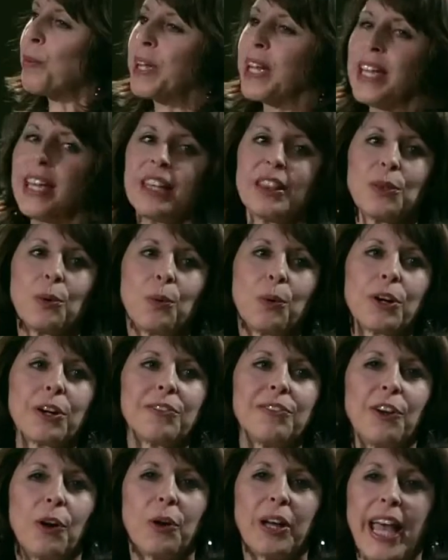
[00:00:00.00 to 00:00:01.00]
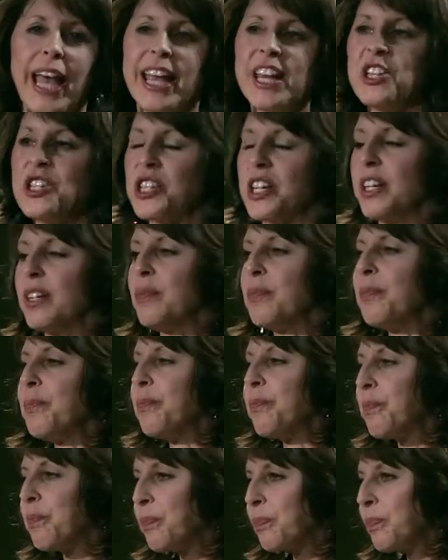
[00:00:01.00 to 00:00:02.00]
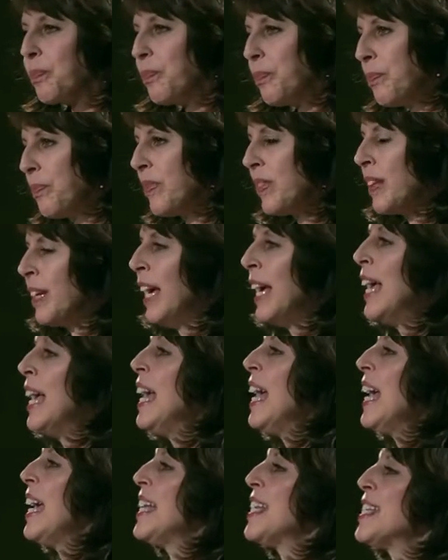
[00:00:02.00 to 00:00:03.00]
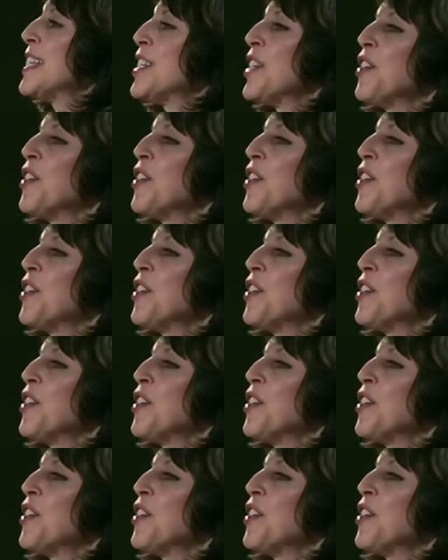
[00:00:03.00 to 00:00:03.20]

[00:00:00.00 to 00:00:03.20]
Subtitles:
we get the word vocation. And